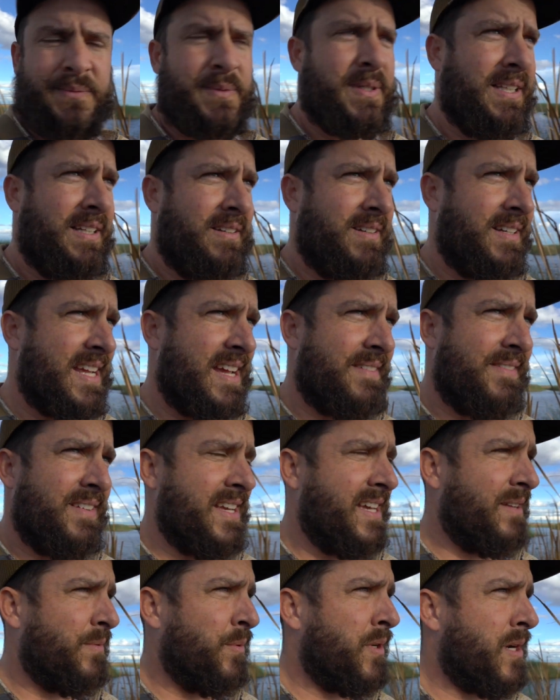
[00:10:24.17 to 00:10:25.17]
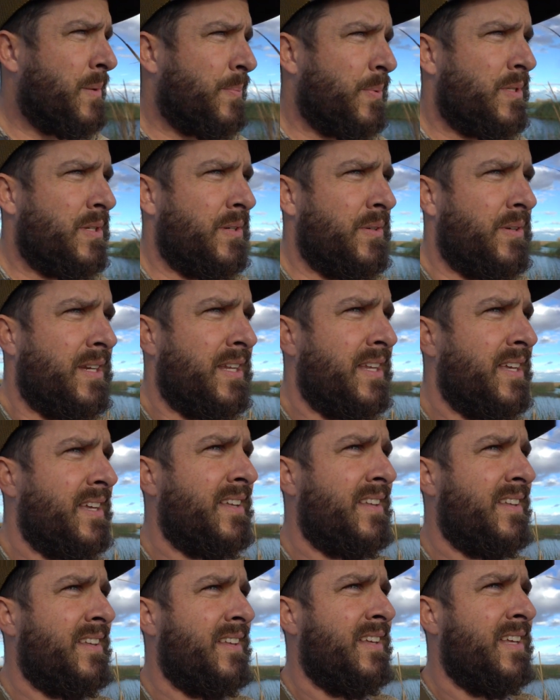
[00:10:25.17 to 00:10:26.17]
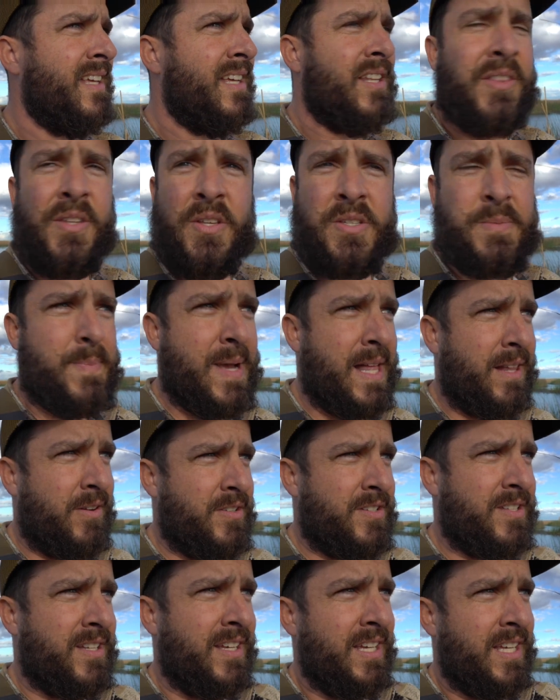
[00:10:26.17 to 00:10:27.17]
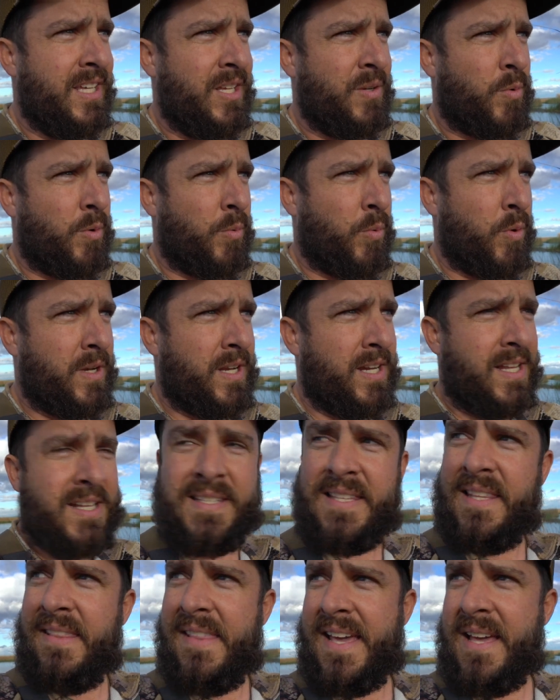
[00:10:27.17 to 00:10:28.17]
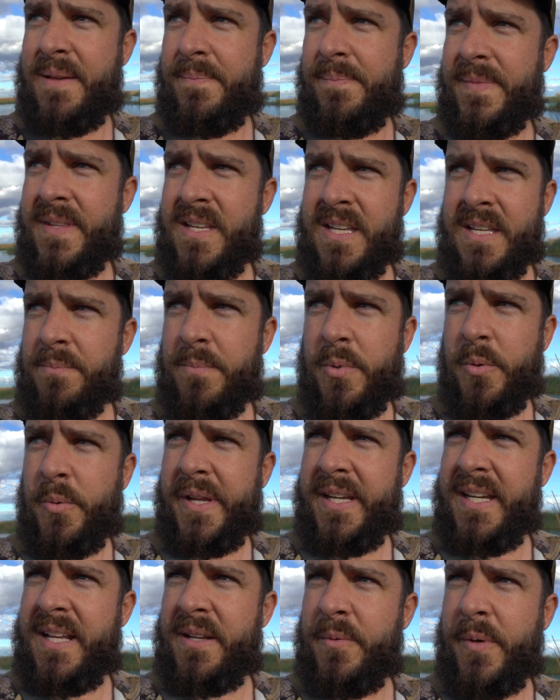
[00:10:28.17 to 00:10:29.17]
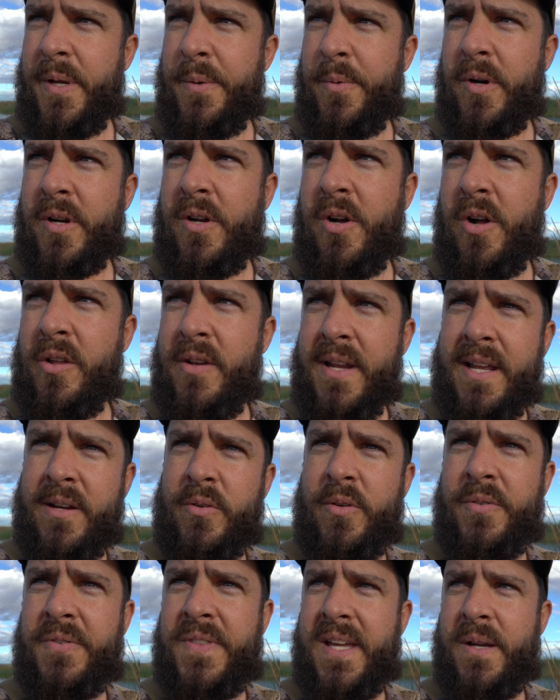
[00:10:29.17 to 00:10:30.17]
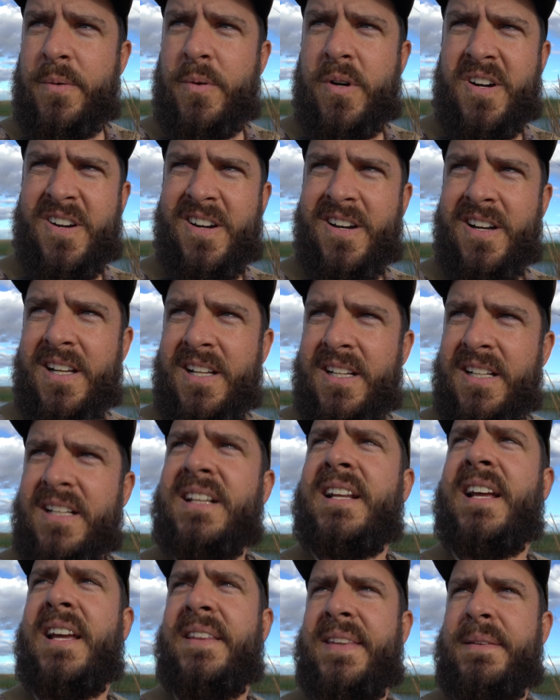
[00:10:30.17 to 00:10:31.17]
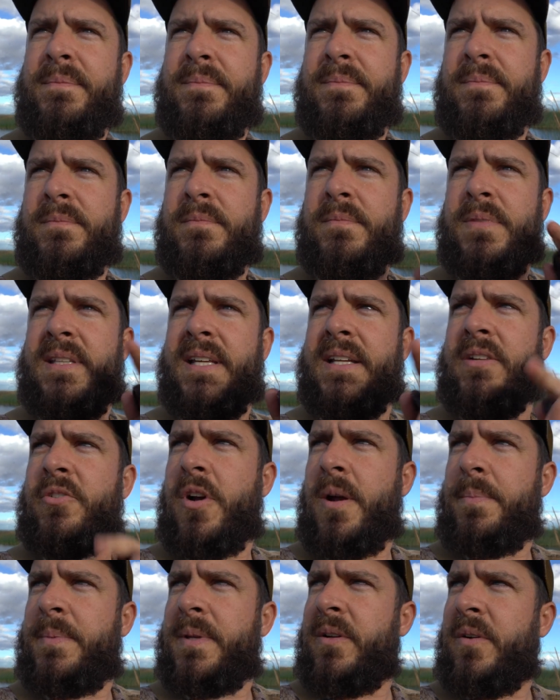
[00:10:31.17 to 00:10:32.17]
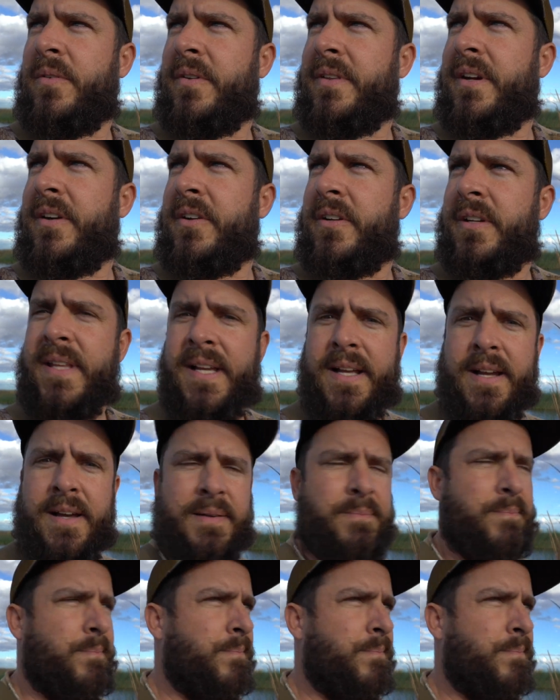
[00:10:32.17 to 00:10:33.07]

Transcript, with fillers: We literally haven't had one opportunity yet. Those mallards were working us and them, but we weren't calling. I don't know if they were, and but they dropped in over there and they got